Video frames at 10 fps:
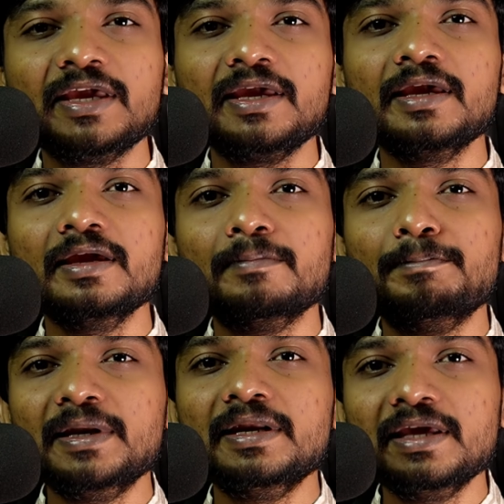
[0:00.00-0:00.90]
we
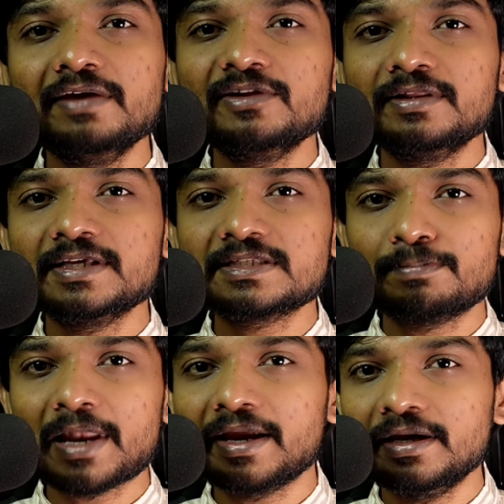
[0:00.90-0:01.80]
believe in this
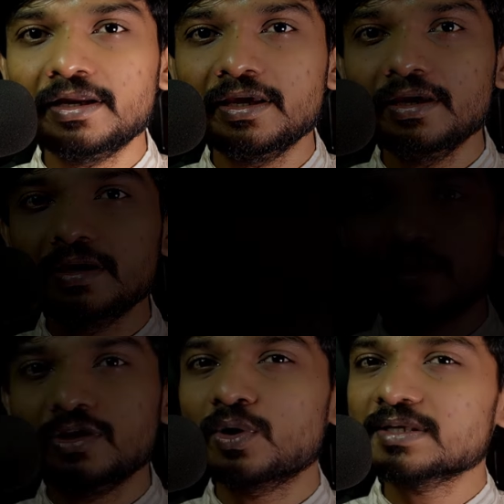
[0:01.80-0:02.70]
blindly?
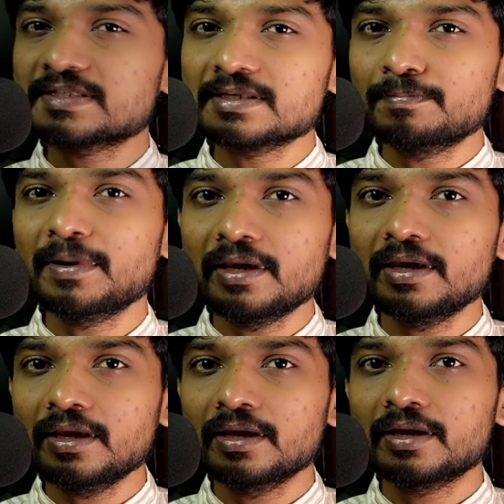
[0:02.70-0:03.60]
You are
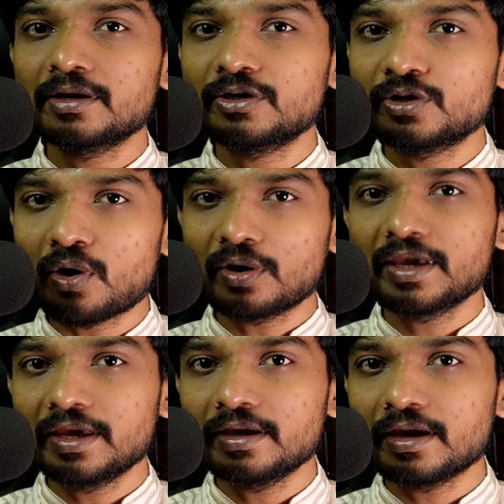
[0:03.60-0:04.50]
simply
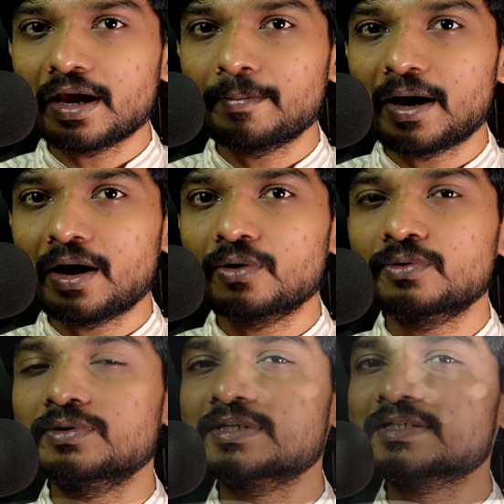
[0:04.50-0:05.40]
talking about